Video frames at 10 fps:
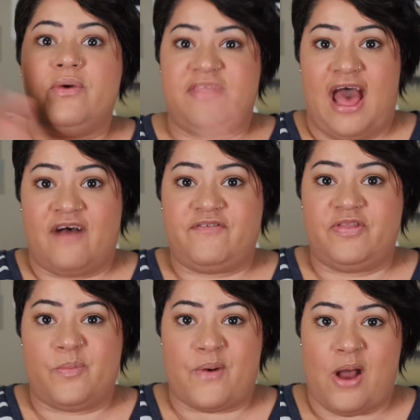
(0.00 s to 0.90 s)
with half
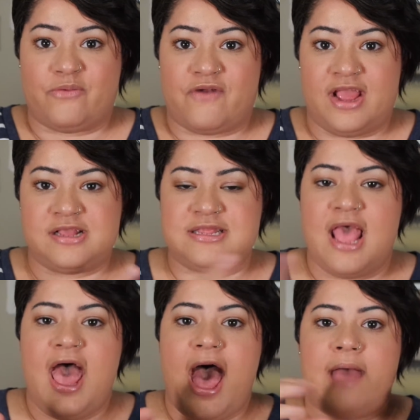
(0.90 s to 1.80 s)
of the brown rice
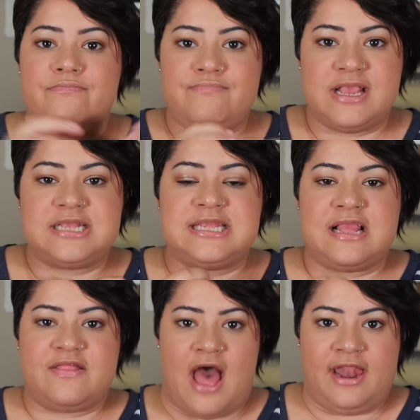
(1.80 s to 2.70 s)
and
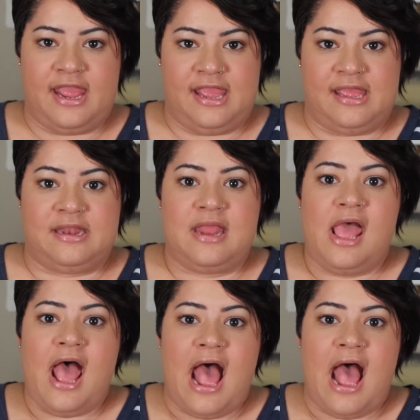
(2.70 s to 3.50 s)
mixing that in.